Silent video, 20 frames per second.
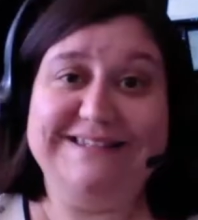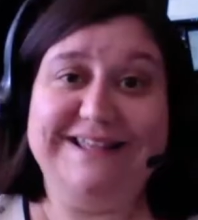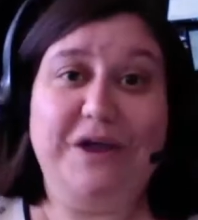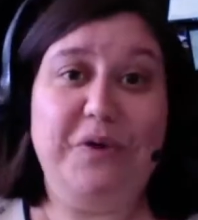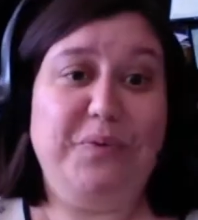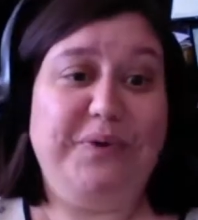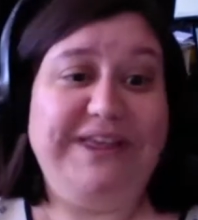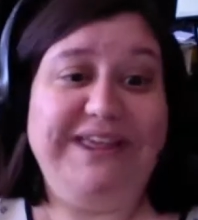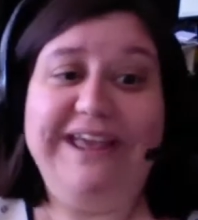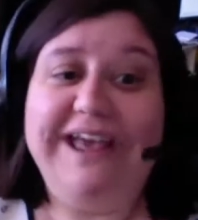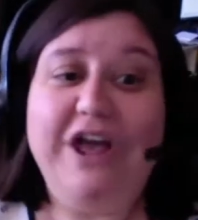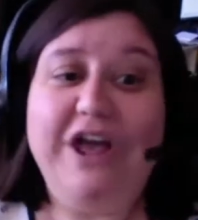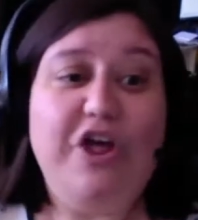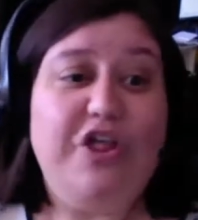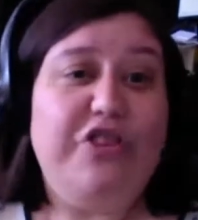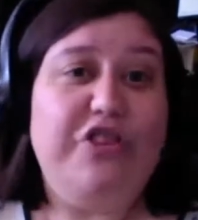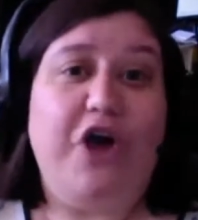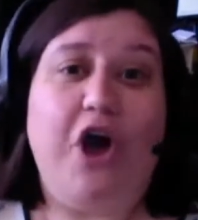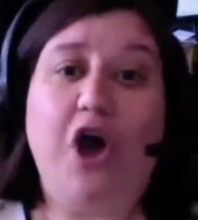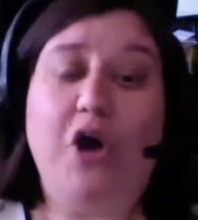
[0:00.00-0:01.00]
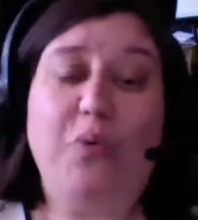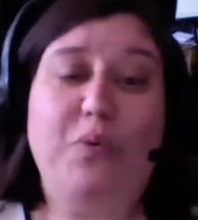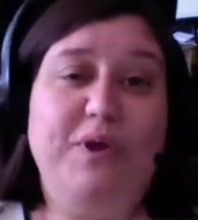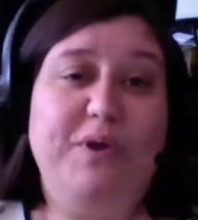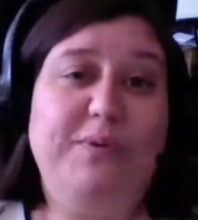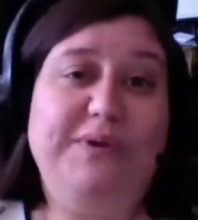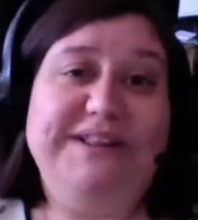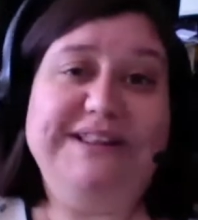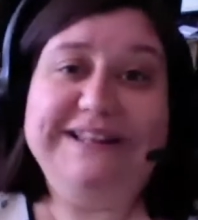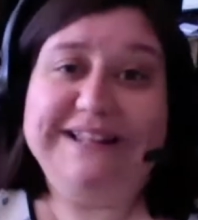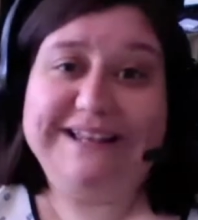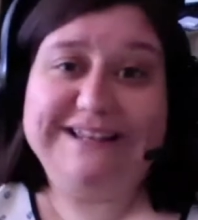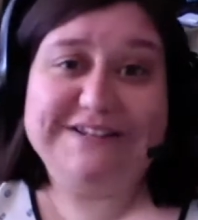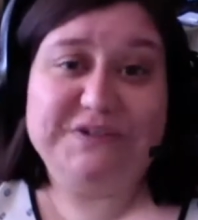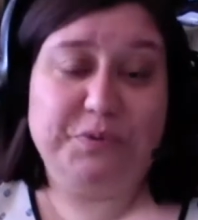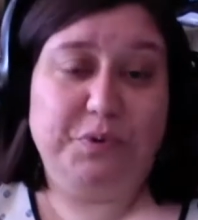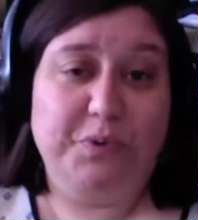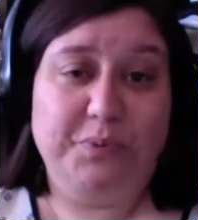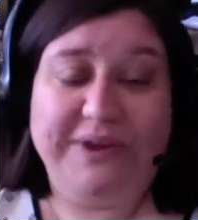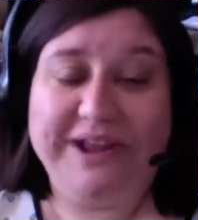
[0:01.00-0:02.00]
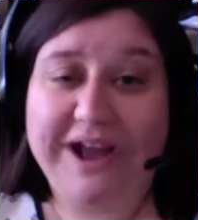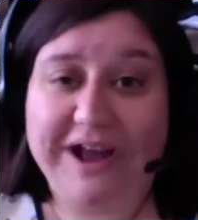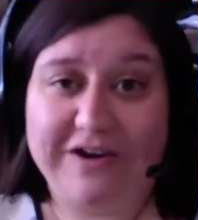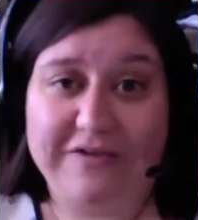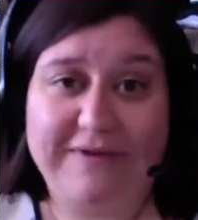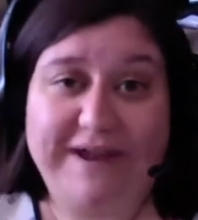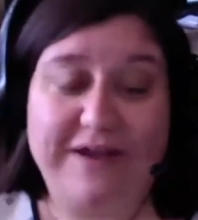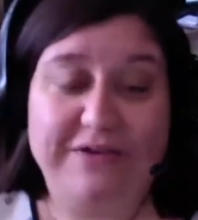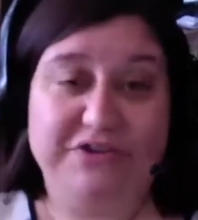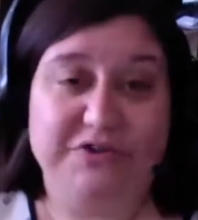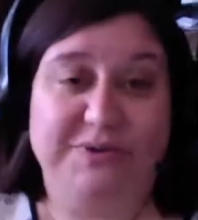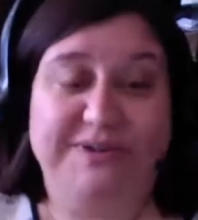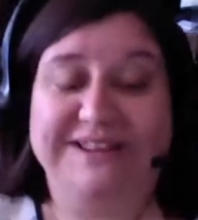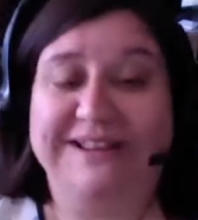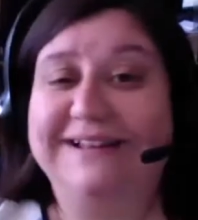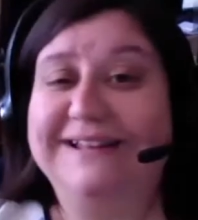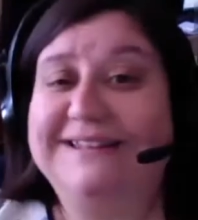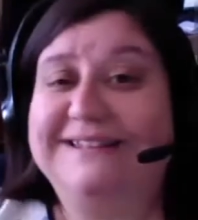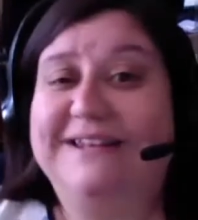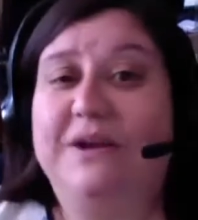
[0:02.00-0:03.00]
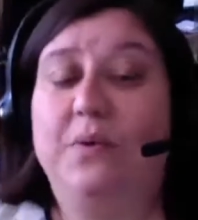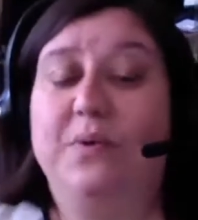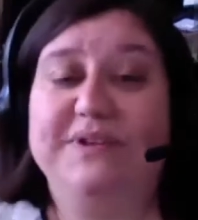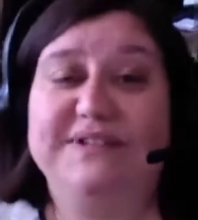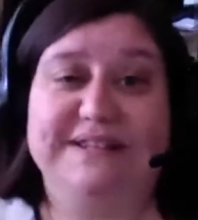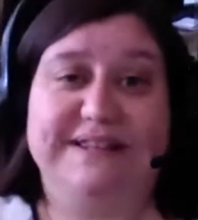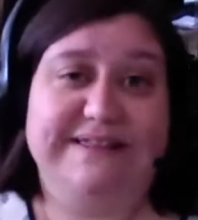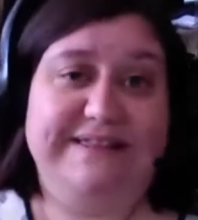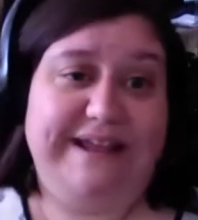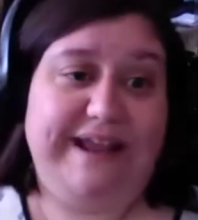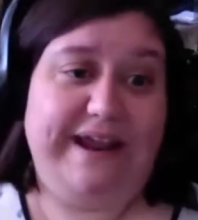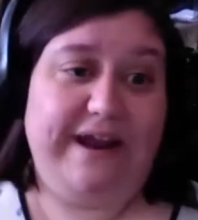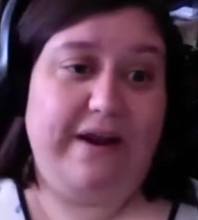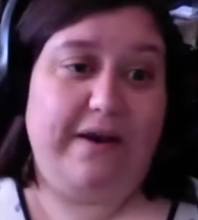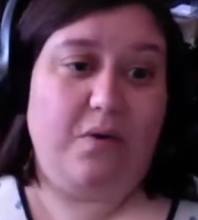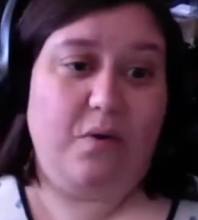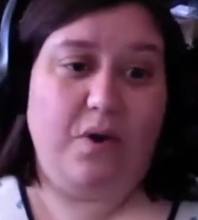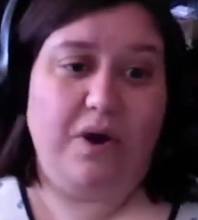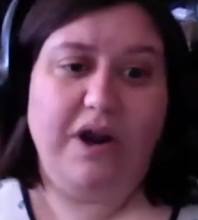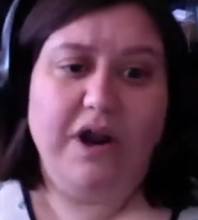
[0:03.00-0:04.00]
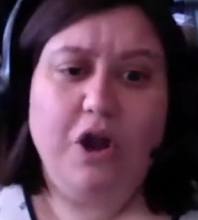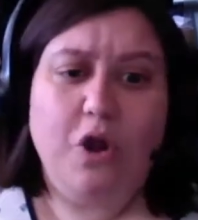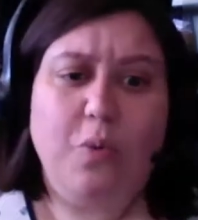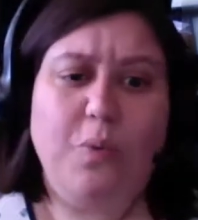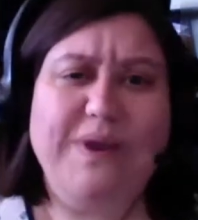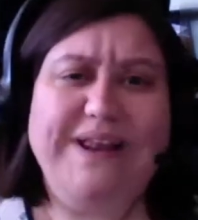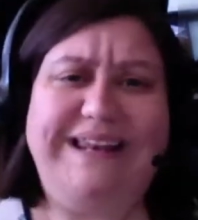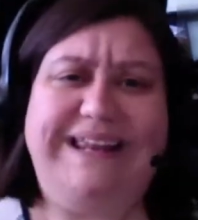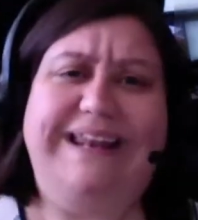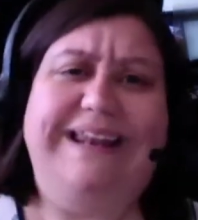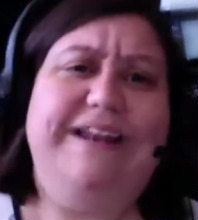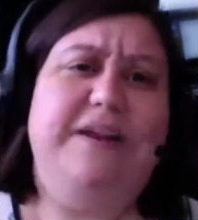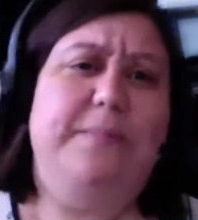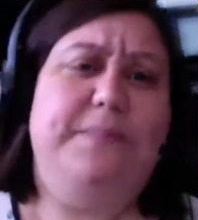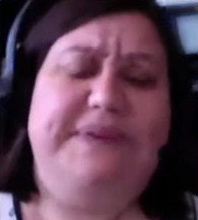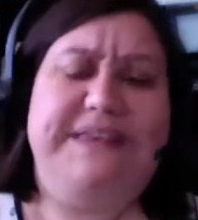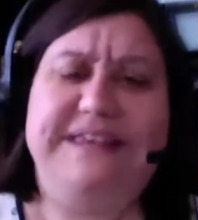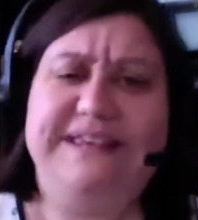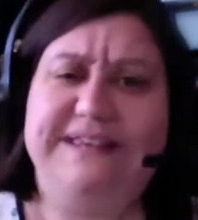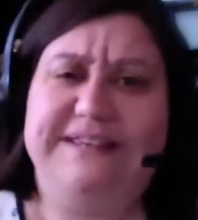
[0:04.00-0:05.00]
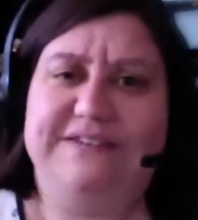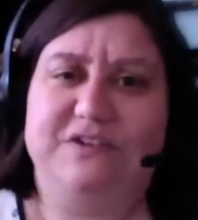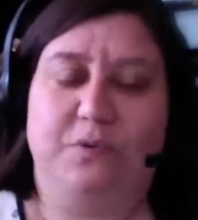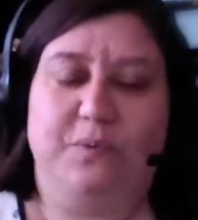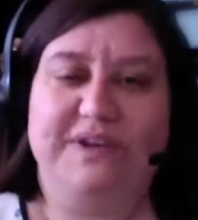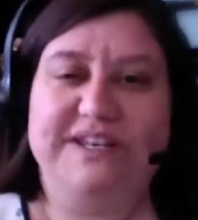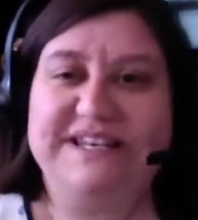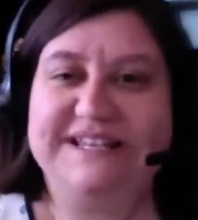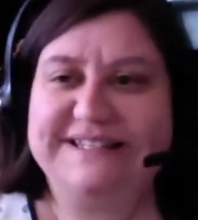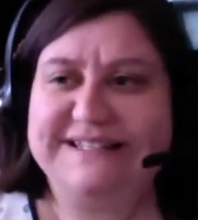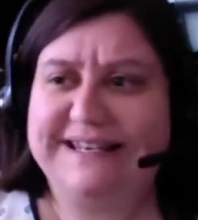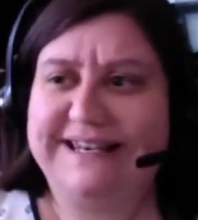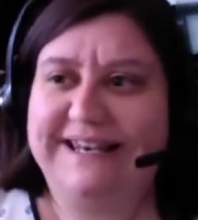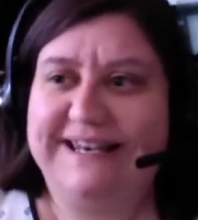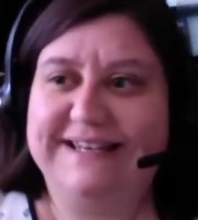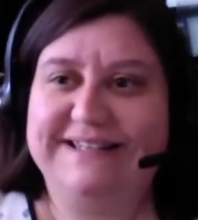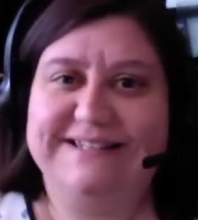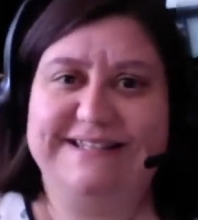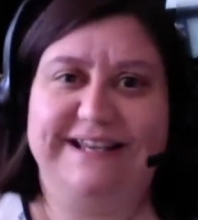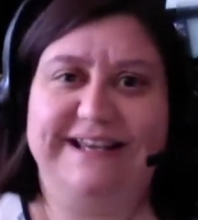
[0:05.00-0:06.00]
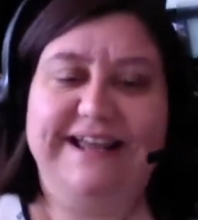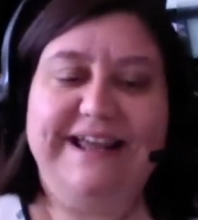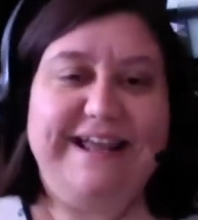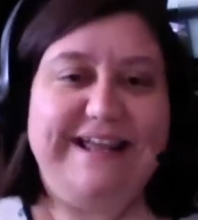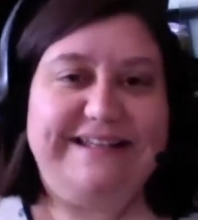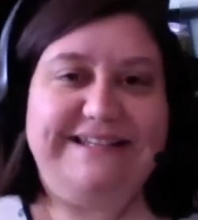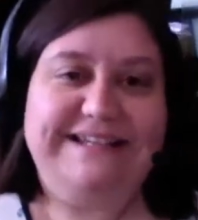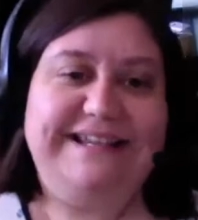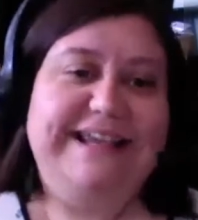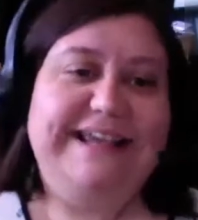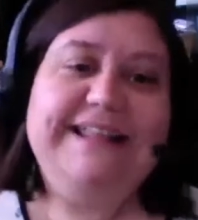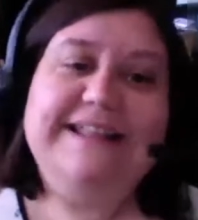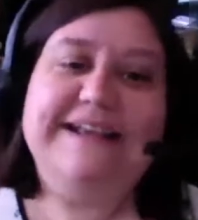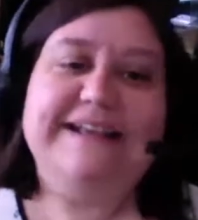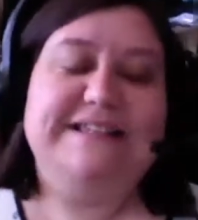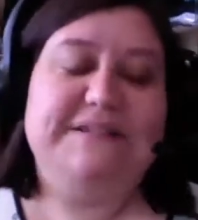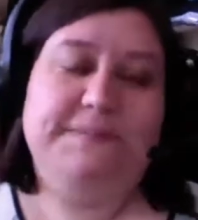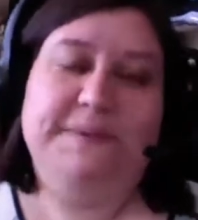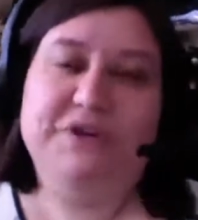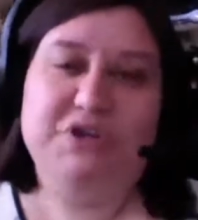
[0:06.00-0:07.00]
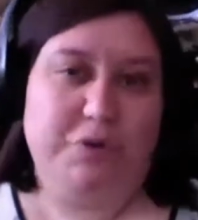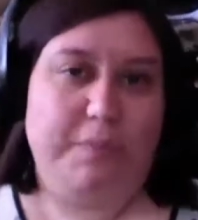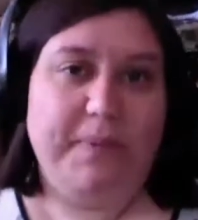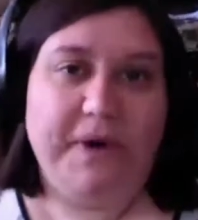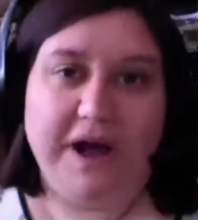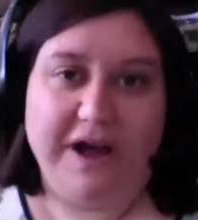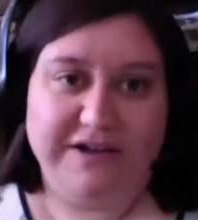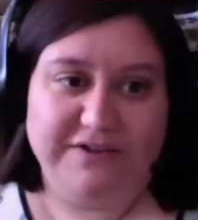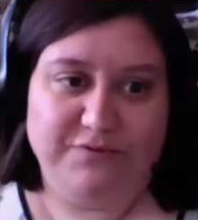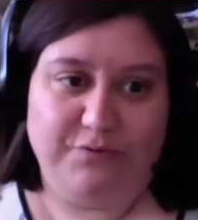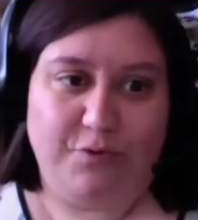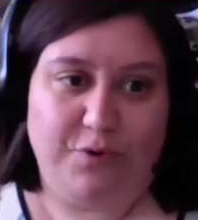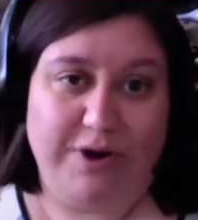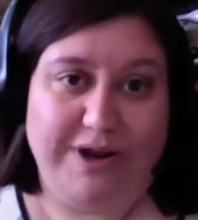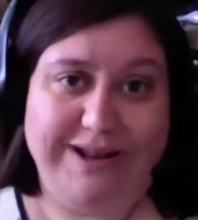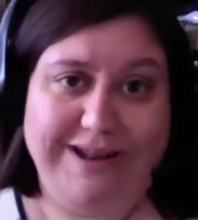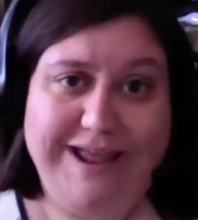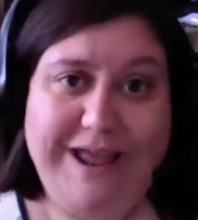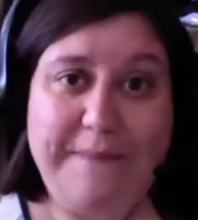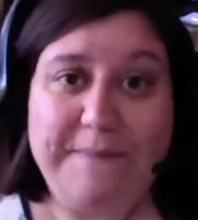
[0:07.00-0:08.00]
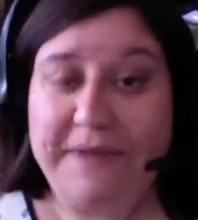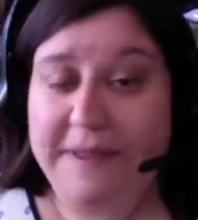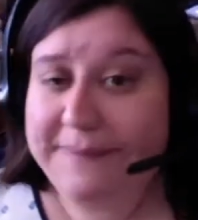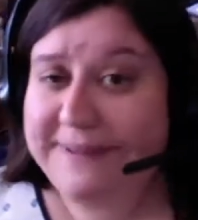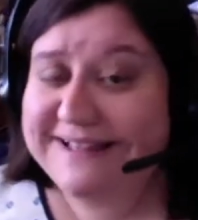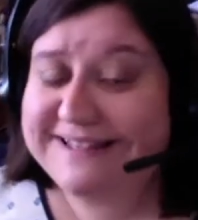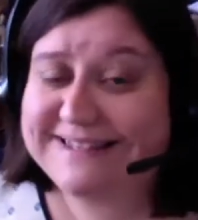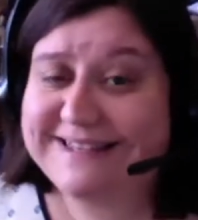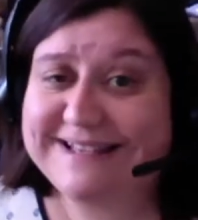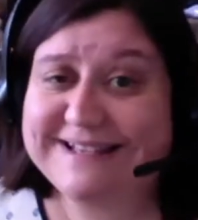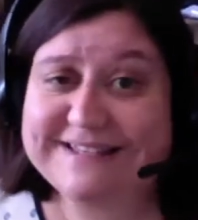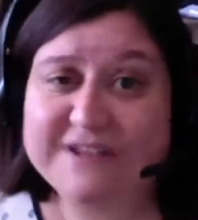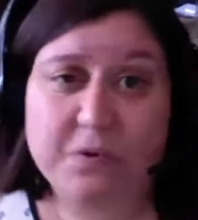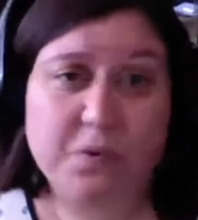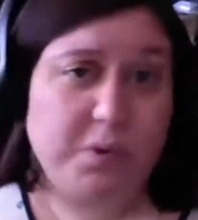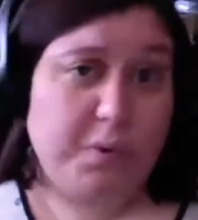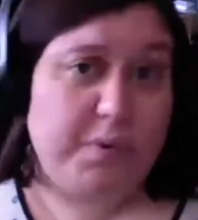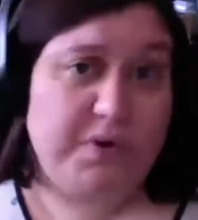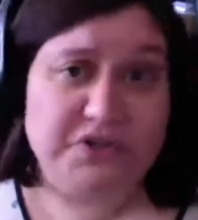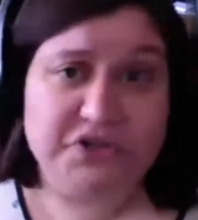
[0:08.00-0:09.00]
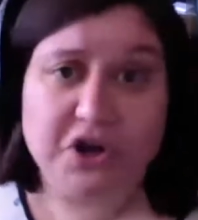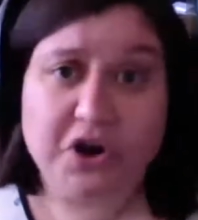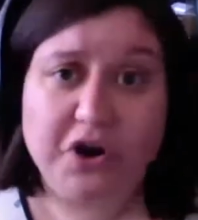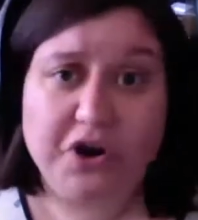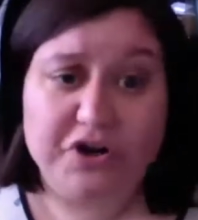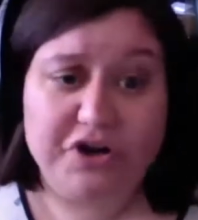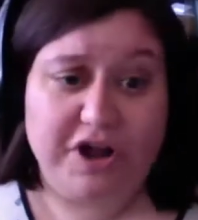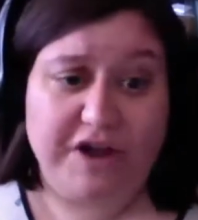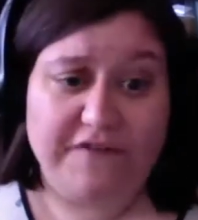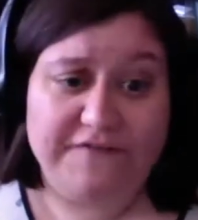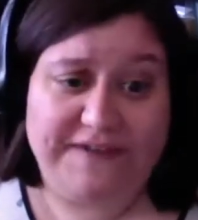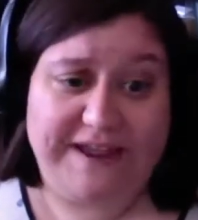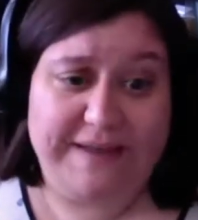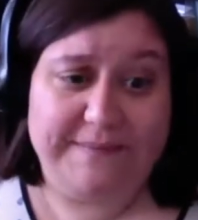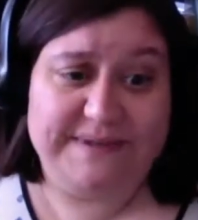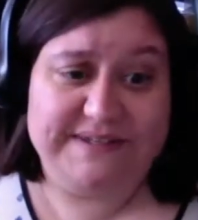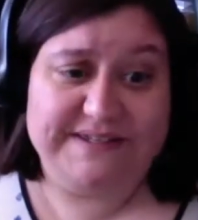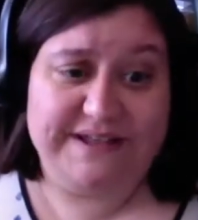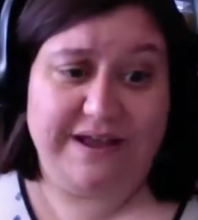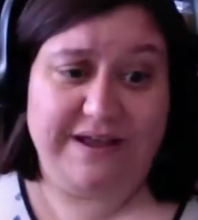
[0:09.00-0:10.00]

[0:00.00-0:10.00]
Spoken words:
that we thought we would list when we got around to it. The listing wasn't there, or we needed a piece, or we just needed to get that special box for it. Maybe it's things that were returned off Amazon,